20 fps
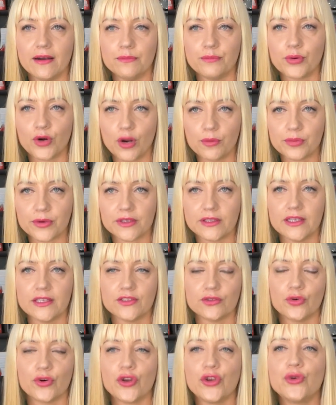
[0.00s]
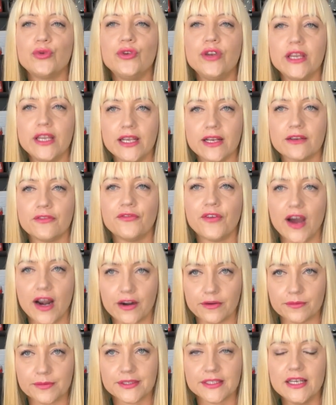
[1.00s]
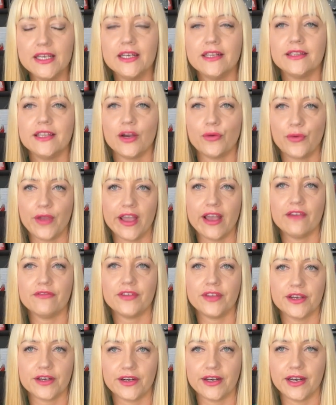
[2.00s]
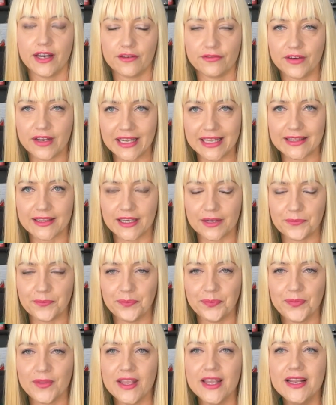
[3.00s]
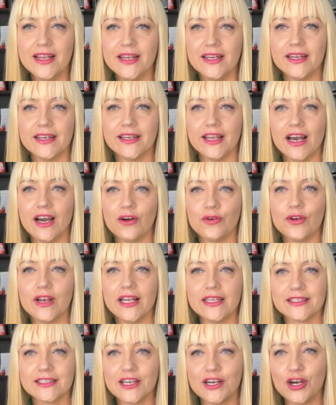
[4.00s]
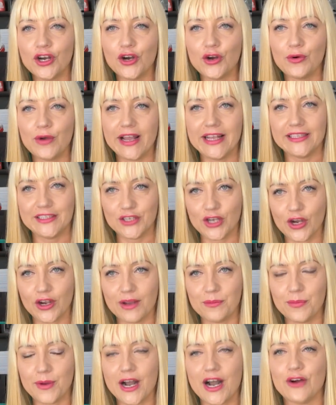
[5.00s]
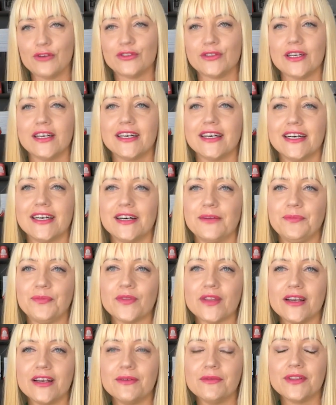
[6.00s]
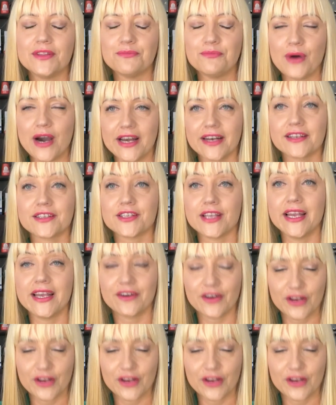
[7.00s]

properties or unique farms that we have here in Alpharetta. Now, let's go and talk about parks and